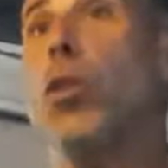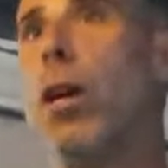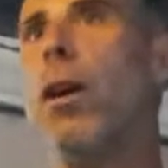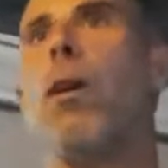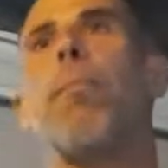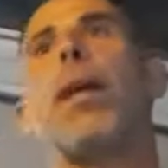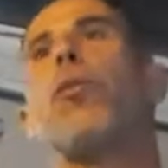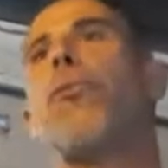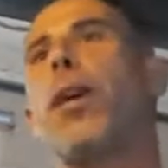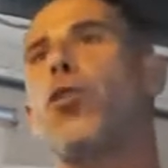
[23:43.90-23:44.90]
motor
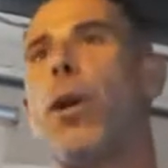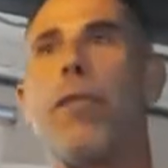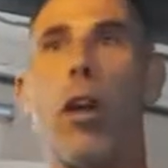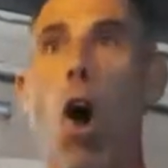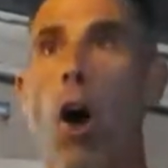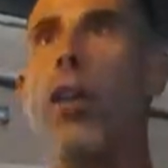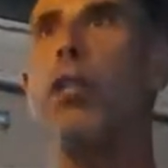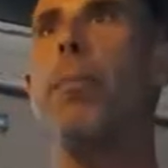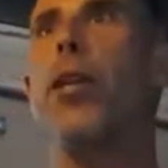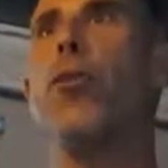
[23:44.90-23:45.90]
manufacturer, every
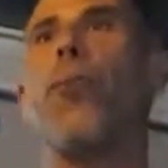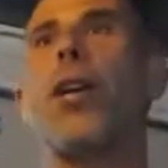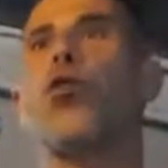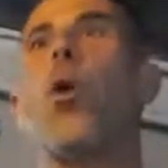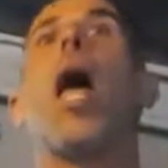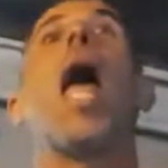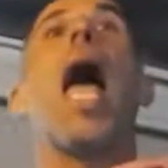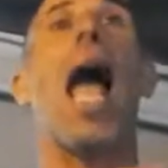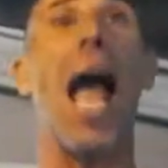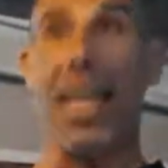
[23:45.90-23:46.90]
harness
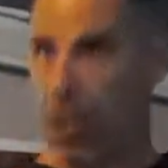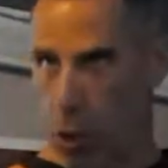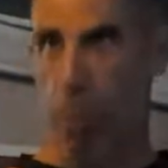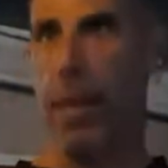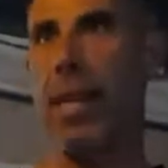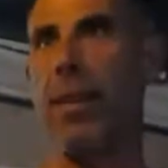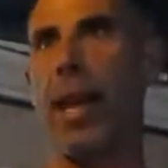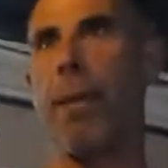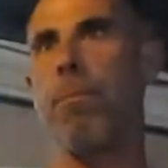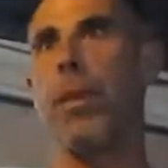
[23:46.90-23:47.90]
manufacturer has to
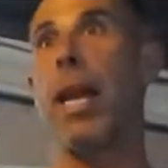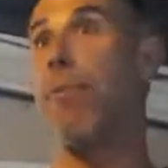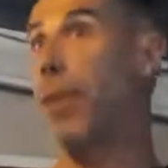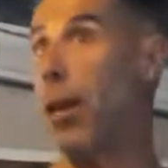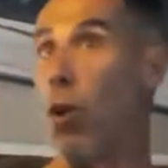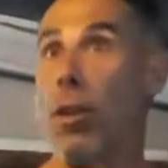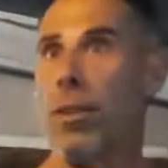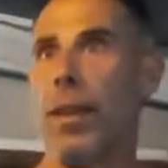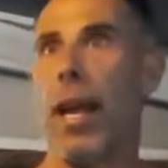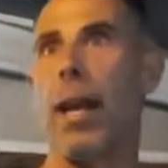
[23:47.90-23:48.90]
be there. If they're
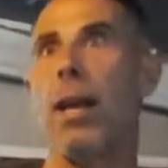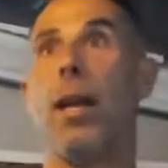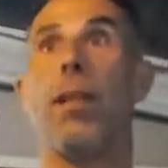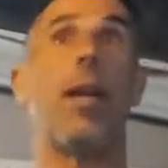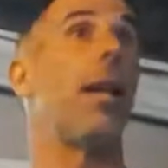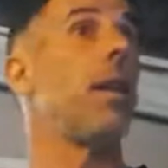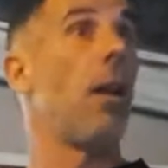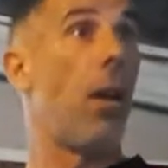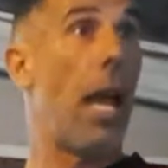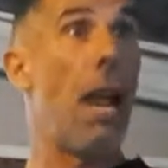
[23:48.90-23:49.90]
not there,
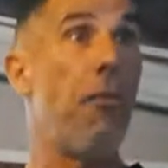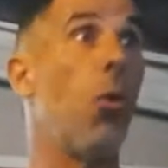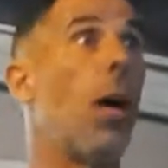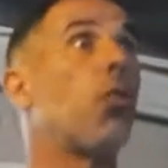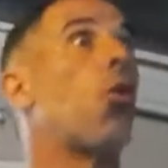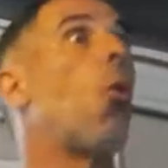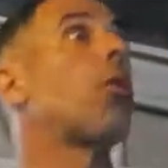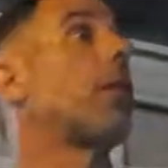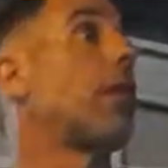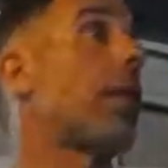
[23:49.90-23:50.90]
then everyone
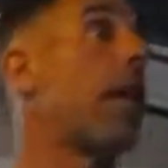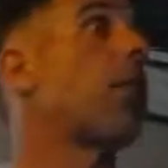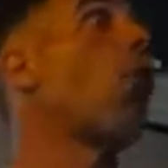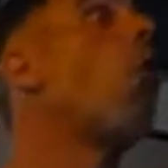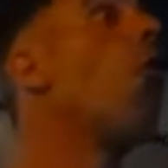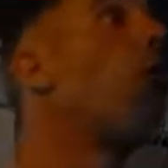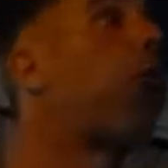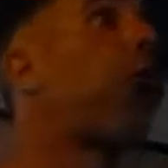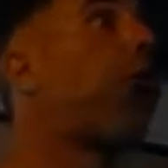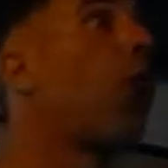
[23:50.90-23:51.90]
talks and says,
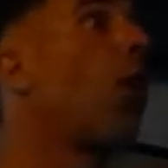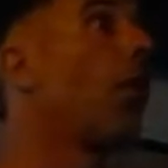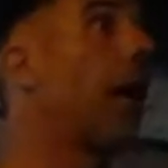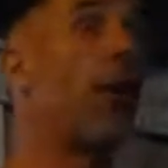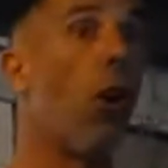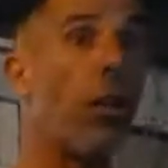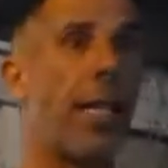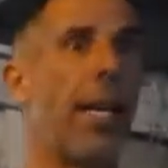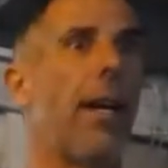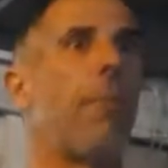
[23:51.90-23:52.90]
oof, they're
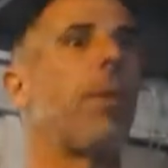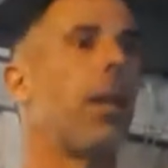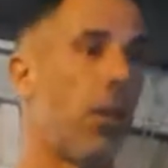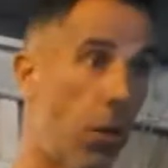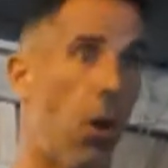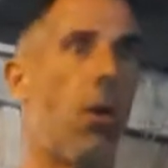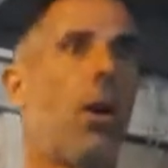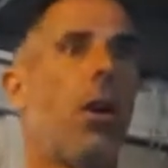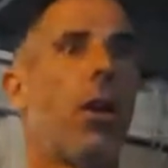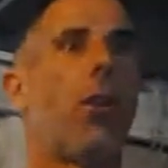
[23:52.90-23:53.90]
not here.
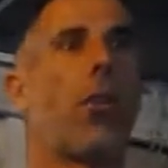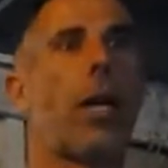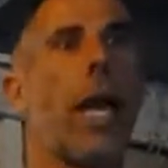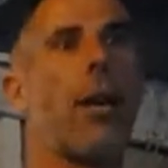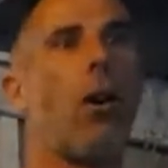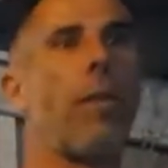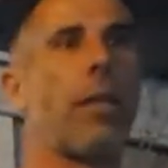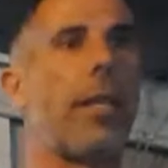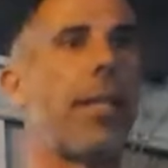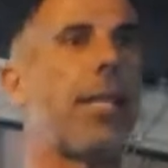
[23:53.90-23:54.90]
So you
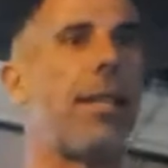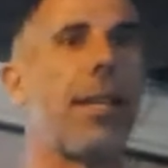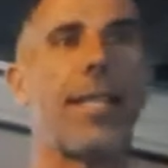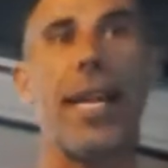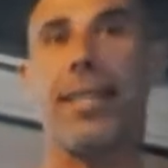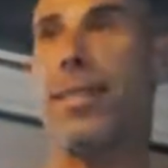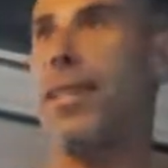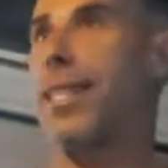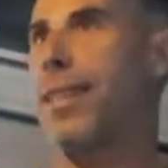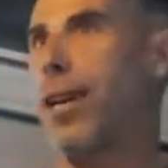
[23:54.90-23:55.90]
can obviously see the
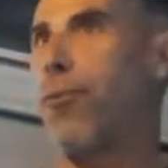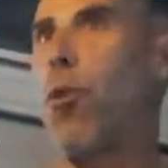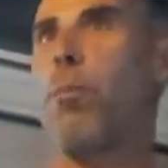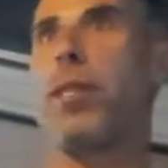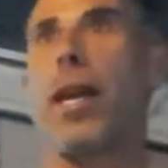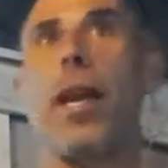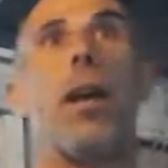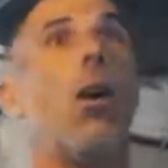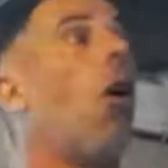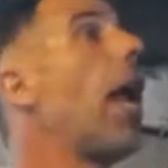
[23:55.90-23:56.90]
tent city that
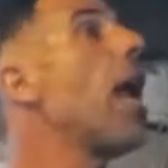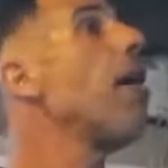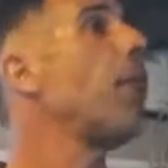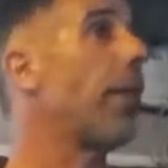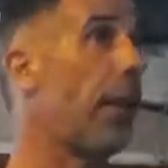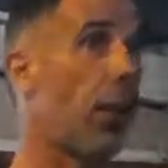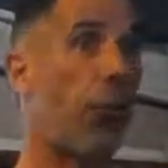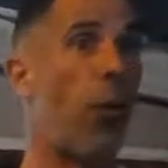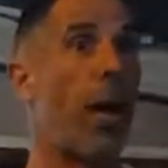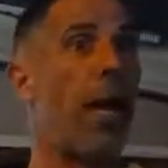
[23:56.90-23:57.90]
forms there.
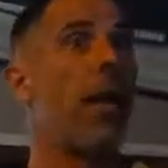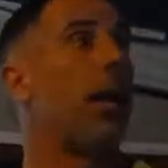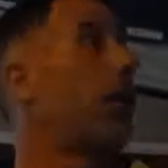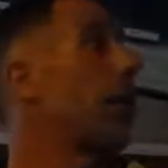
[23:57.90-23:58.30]
Everything's free.